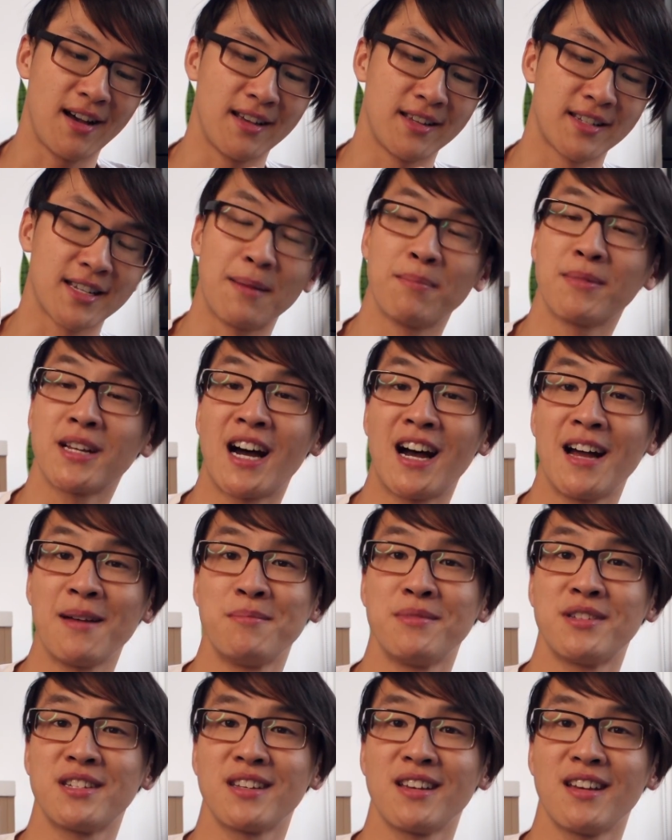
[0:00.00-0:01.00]

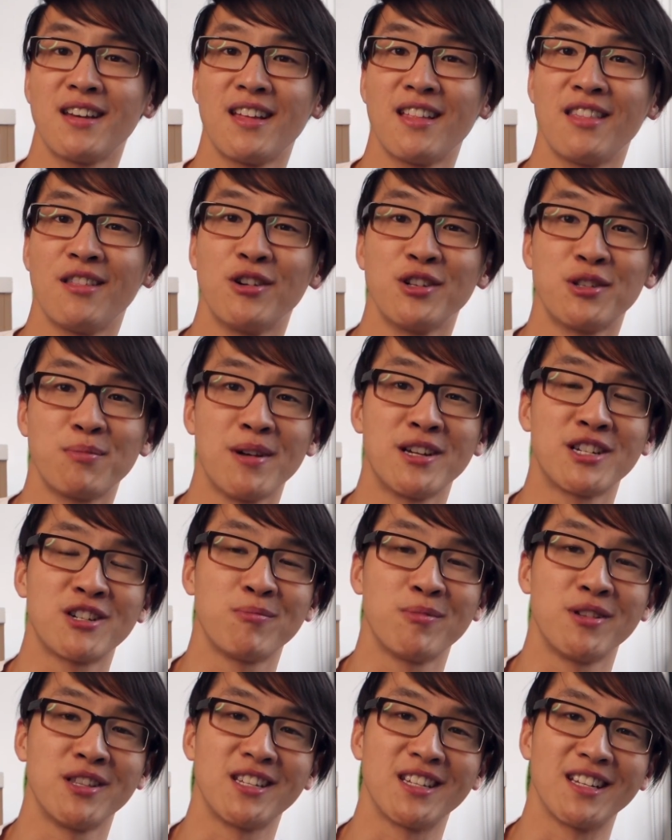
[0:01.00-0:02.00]
sometimes those
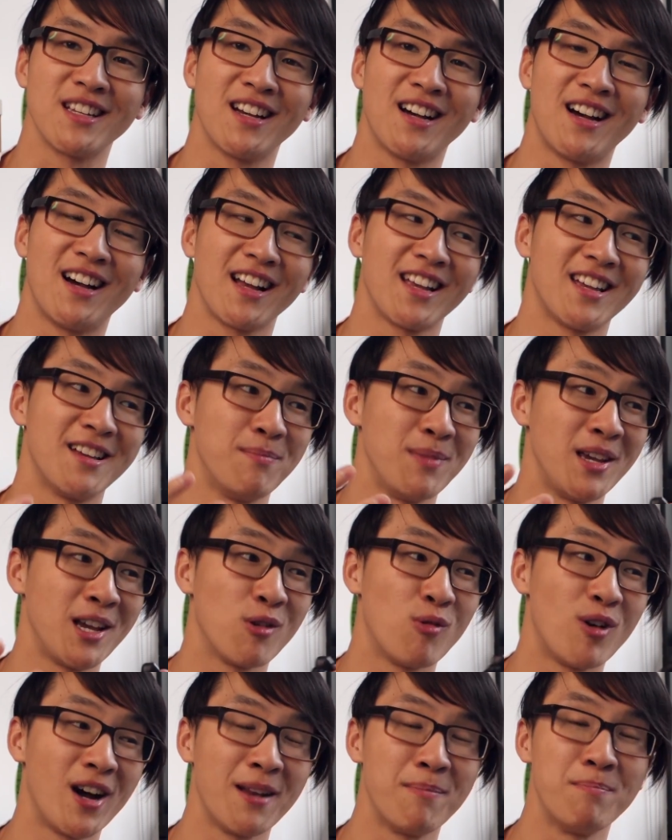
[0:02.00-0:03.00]
measurements can be
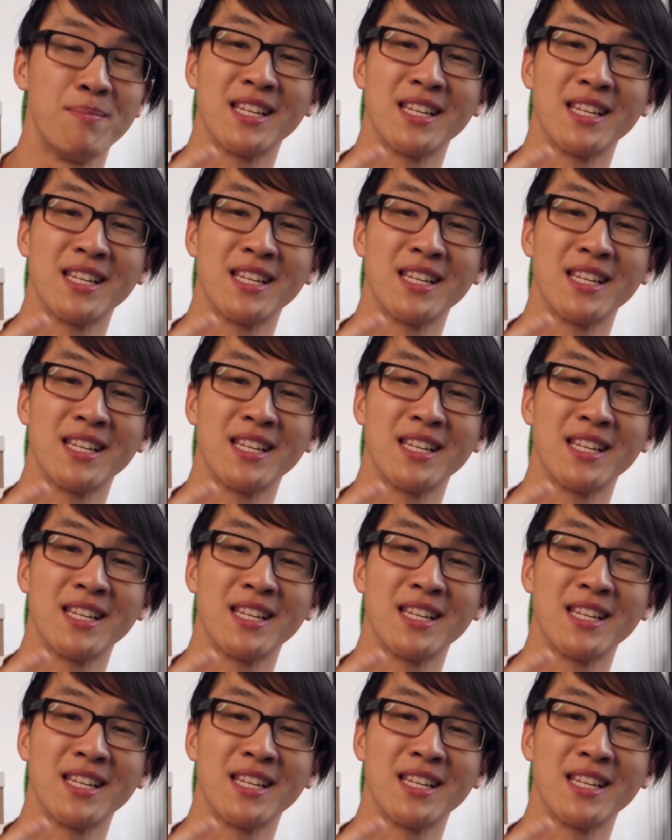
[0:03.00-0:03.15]
quite